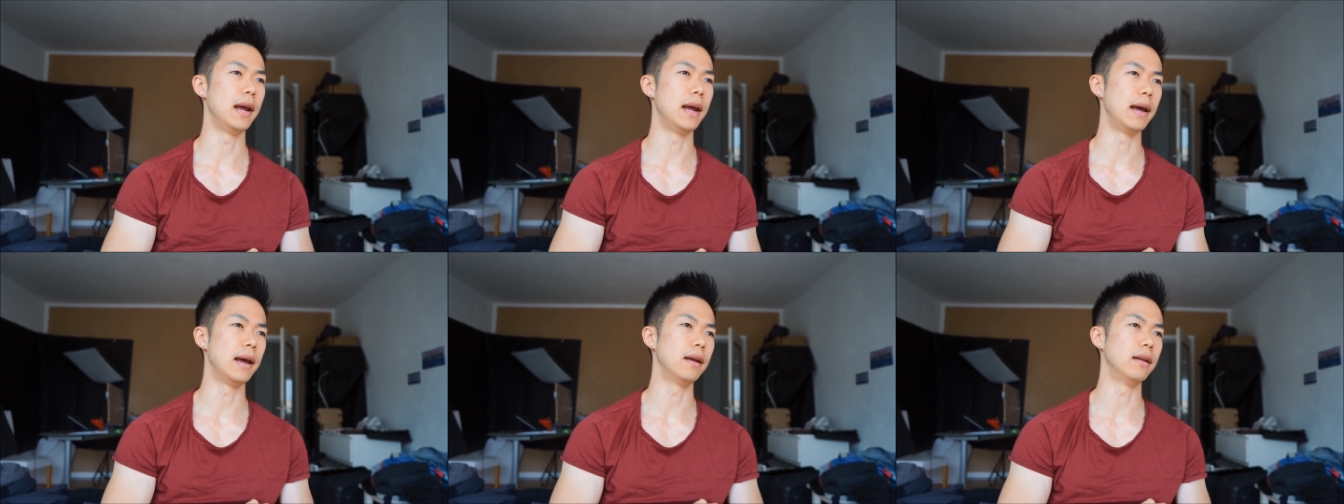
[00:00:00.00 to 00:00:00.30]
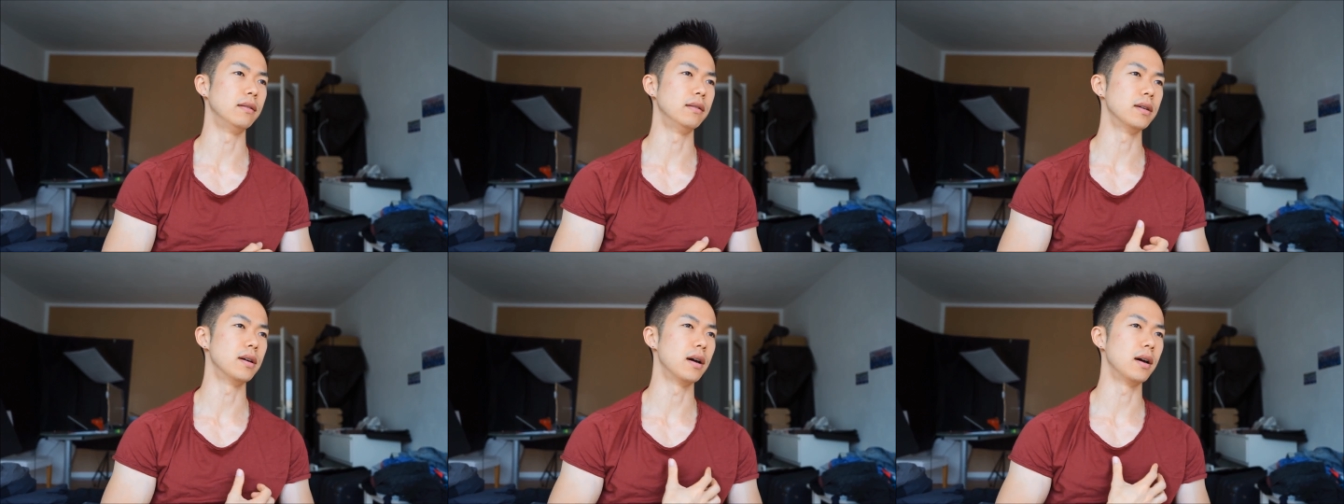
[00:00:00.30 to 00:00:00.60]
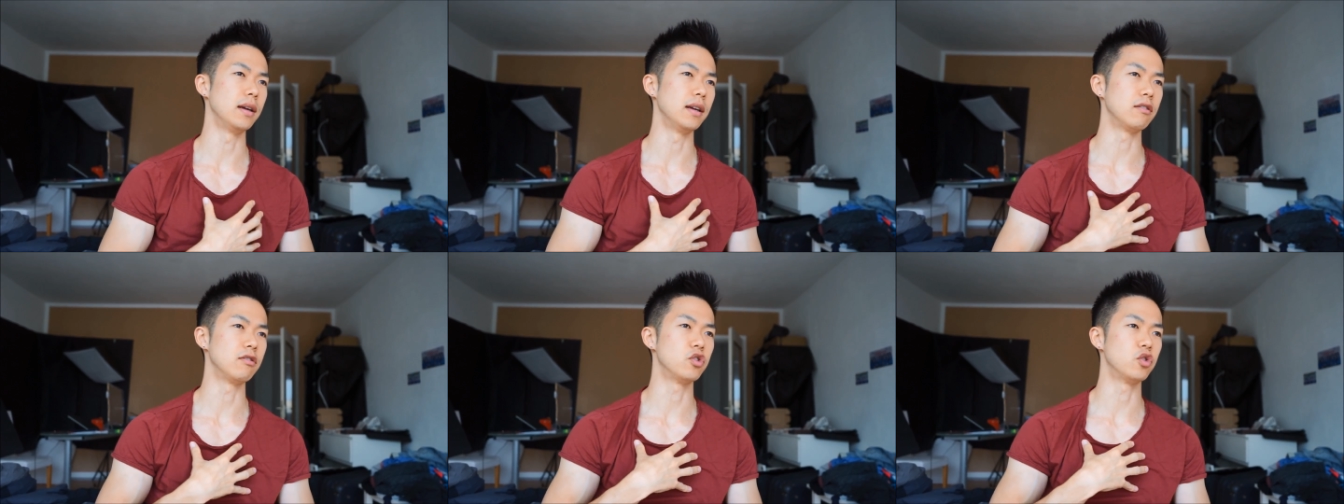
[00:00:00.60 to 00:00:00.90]
and uh,
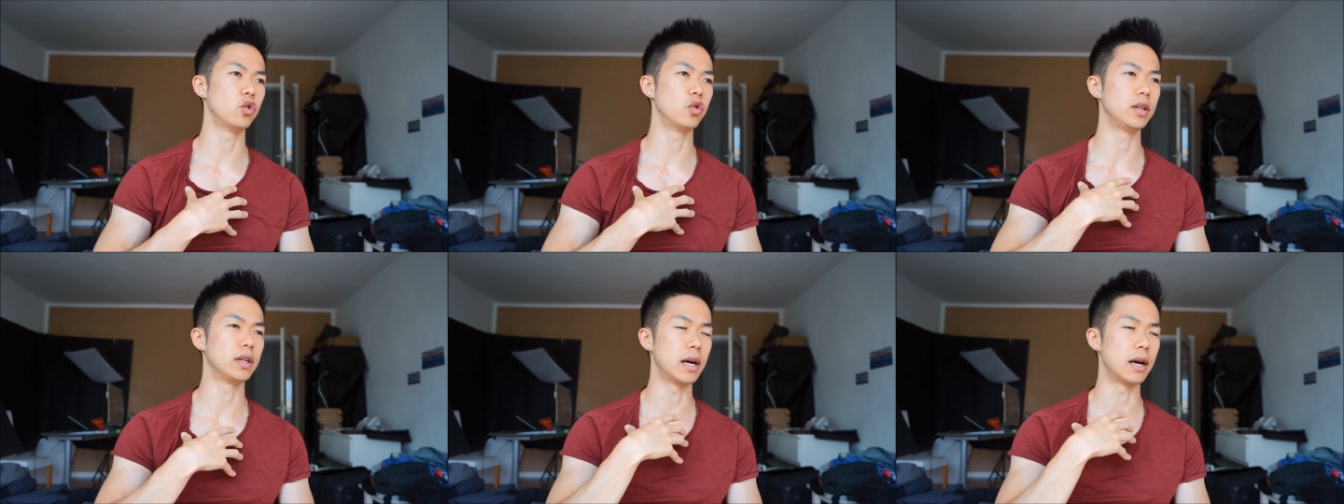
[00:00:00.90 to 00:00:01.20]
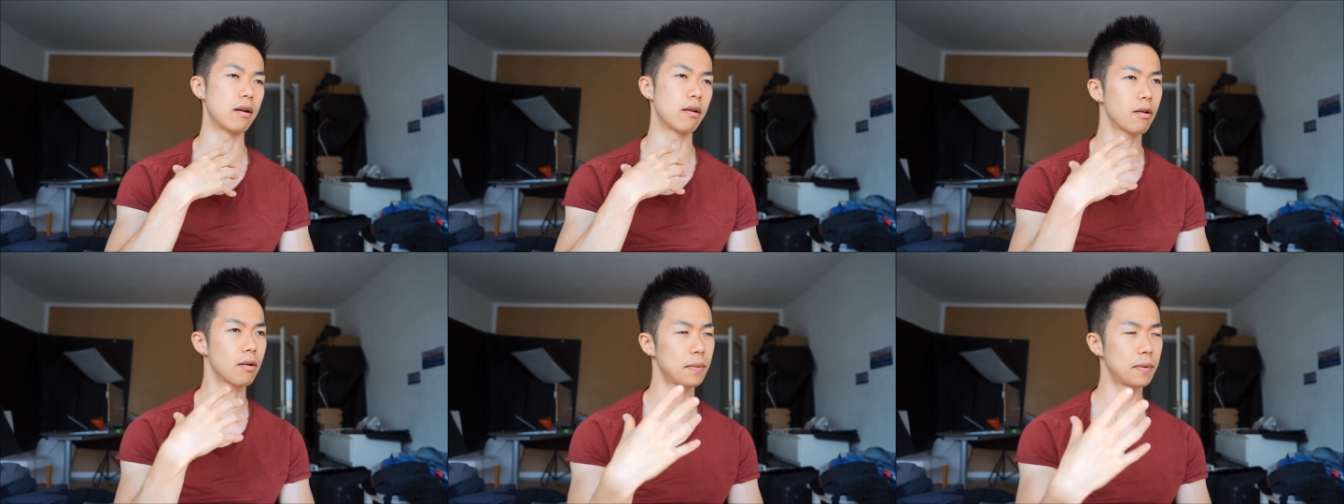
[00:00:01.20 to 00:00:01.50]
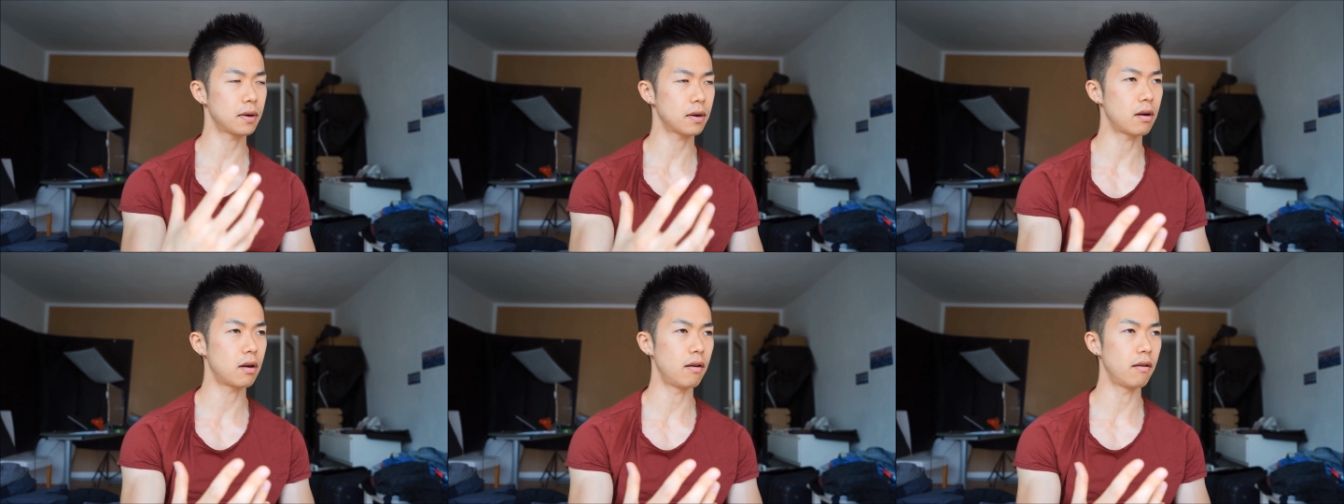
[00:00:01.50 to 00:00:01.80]
exuding a little
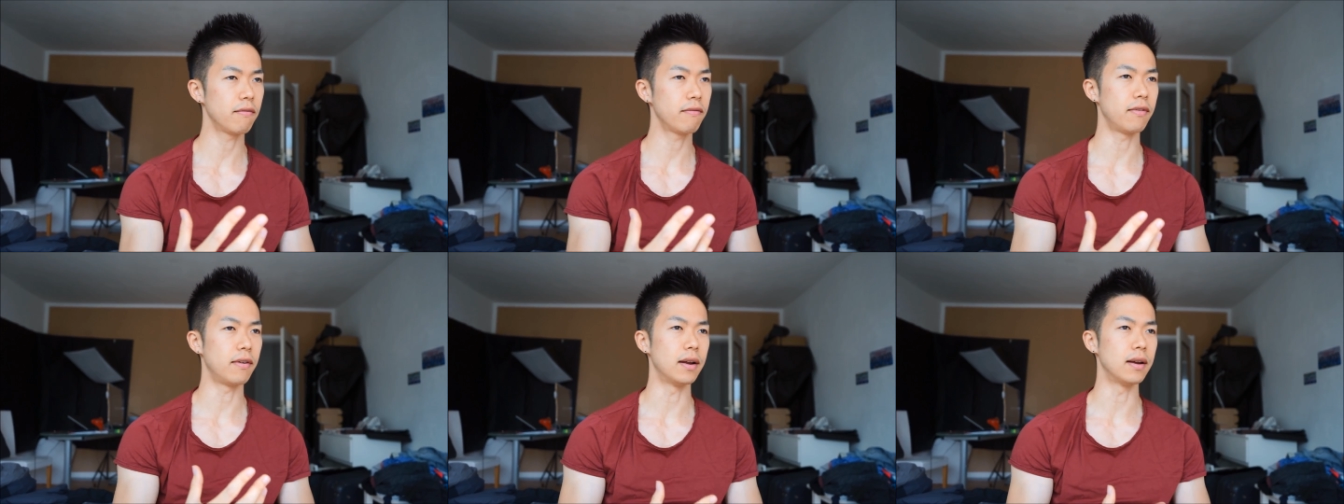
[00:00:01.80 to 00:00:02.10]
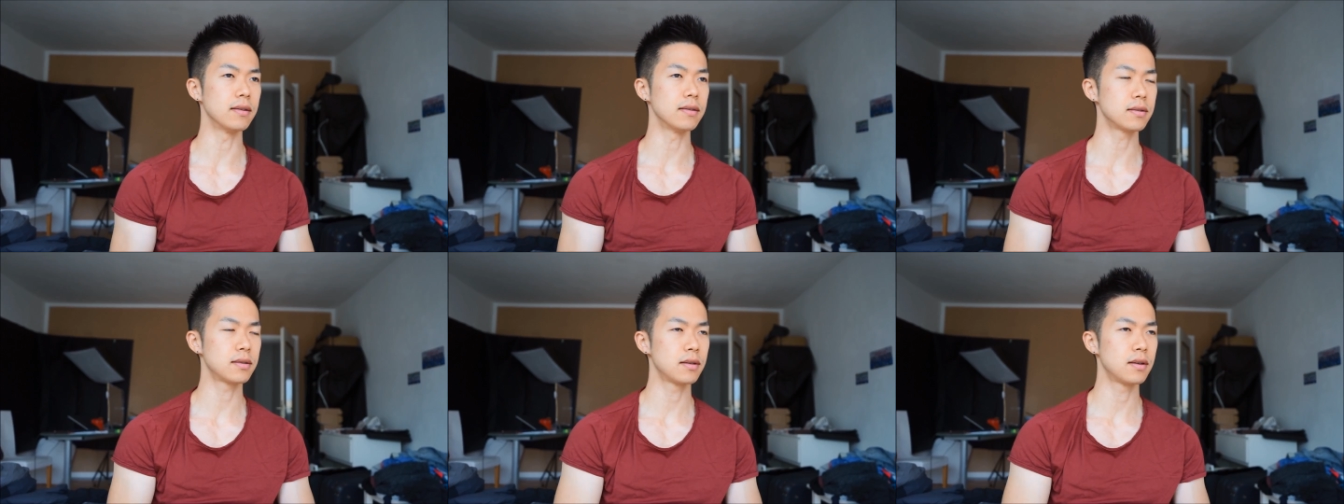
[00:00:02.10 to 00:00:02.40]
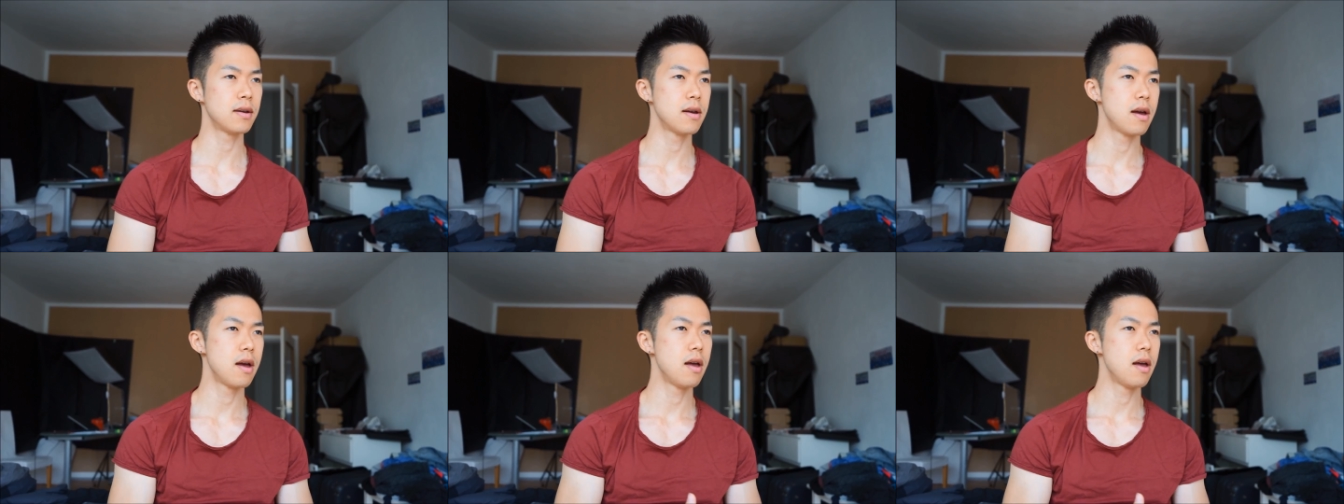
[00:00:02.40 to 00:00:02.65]
bit of confidence,